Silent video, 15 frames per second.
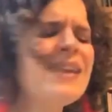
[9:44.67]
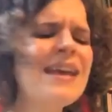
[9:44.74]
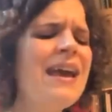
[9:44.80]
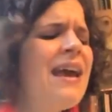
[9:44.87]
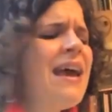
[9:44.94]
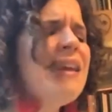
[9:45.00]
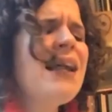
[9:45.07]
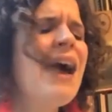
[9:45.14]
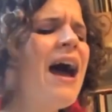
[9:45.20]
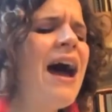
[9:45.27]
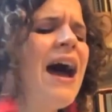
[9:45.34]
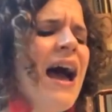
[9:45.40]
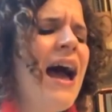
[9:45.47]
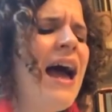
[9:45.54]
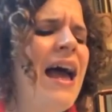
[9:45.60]
can't
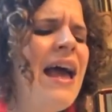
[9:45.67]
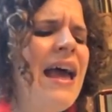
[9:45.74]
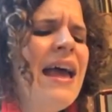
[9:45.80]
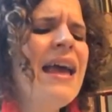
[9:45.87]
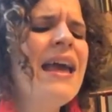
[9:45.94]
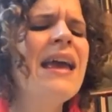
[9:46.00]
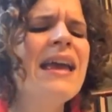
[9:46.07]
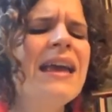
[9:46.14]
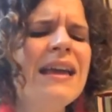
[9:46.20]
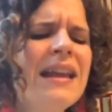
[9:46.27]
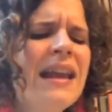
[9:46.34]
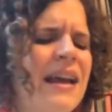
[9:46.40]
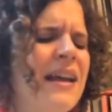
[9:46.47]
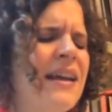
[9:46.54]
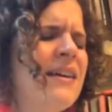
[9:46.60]
hide.